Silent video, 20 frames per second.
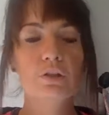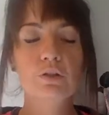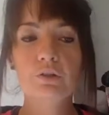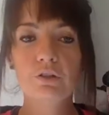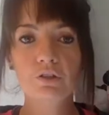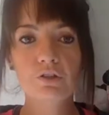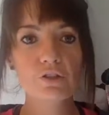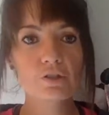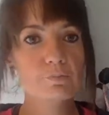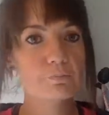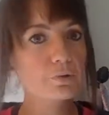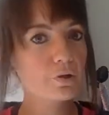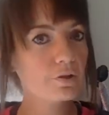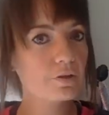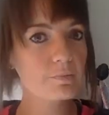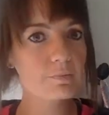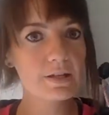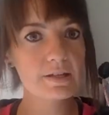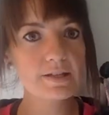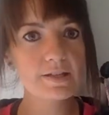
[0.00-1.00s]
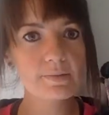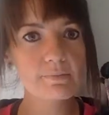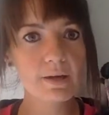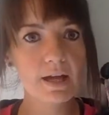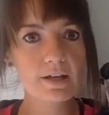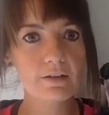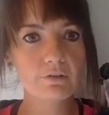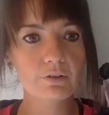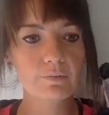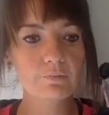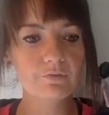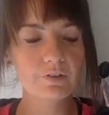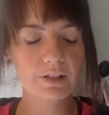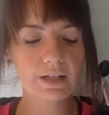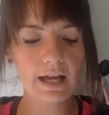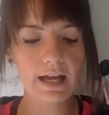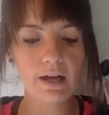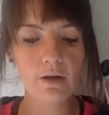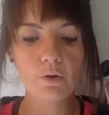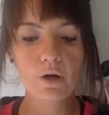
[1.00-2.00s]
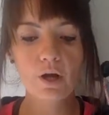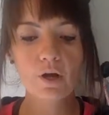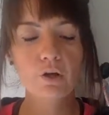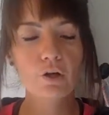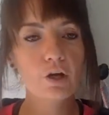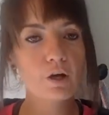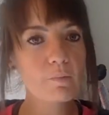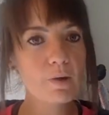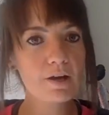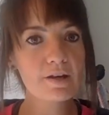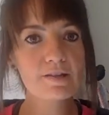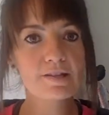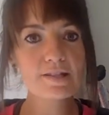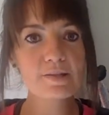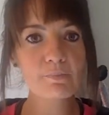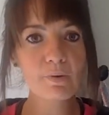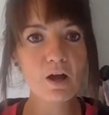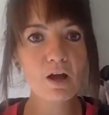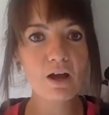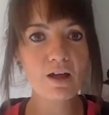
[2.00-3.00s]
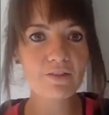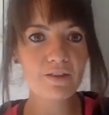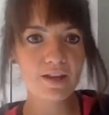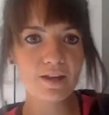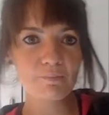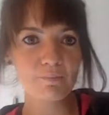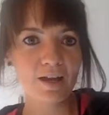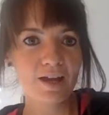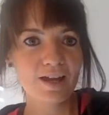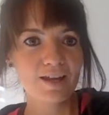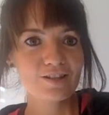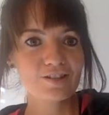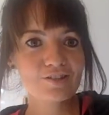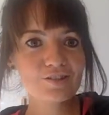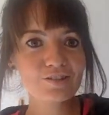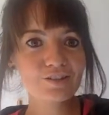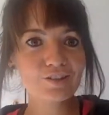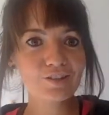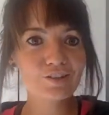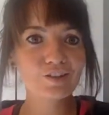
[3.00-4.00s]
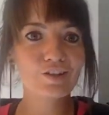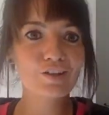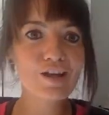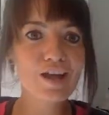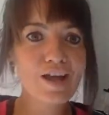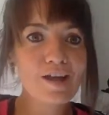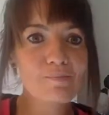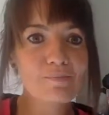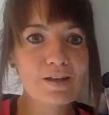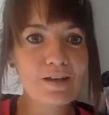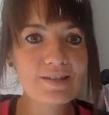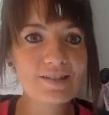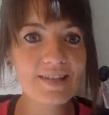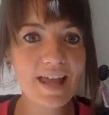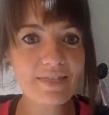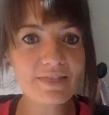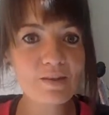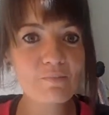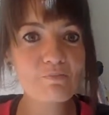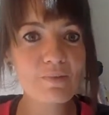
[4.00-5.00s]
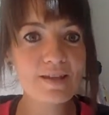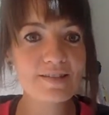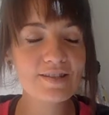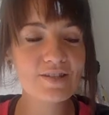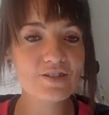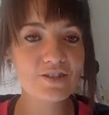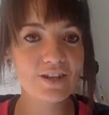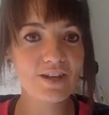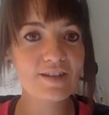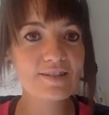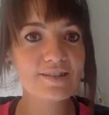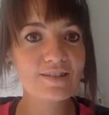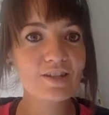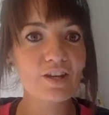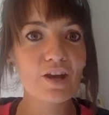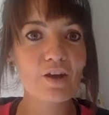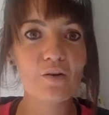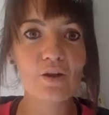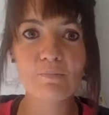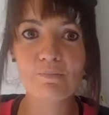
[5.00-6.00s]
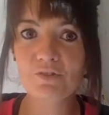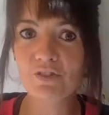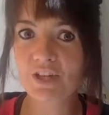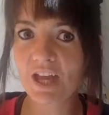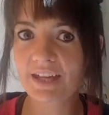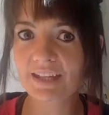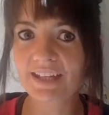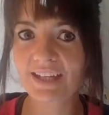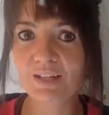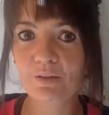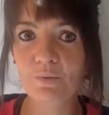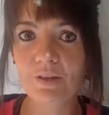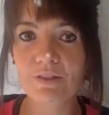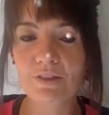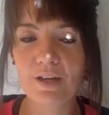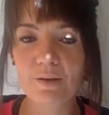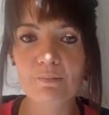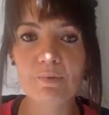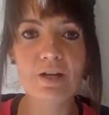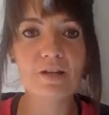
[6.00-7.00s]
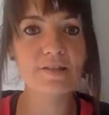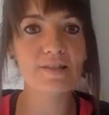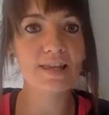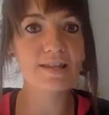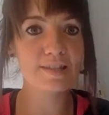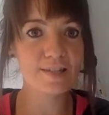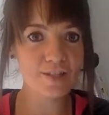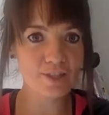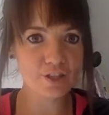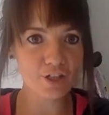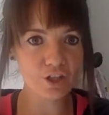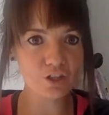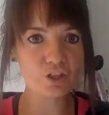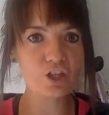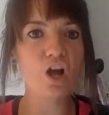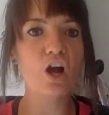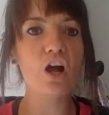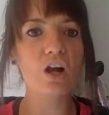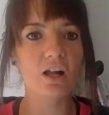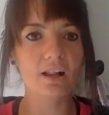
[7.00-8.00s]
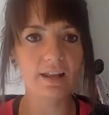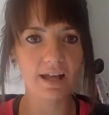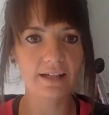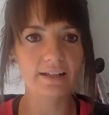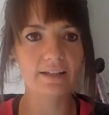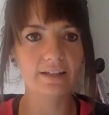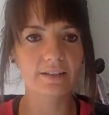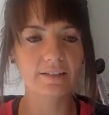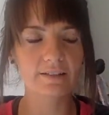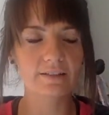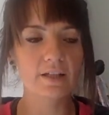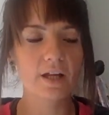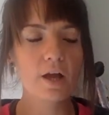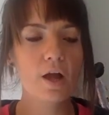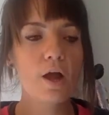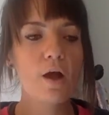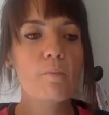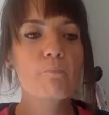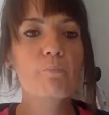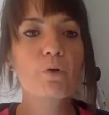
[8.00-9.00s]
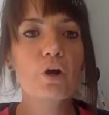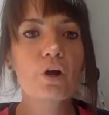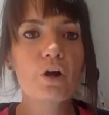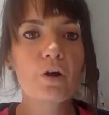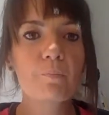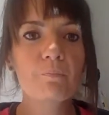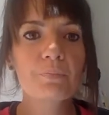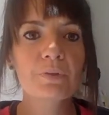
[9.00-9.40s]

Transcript: you can just put them into my group for now. Come on and support them. Send them messages, and check in with them, because they're still your client. But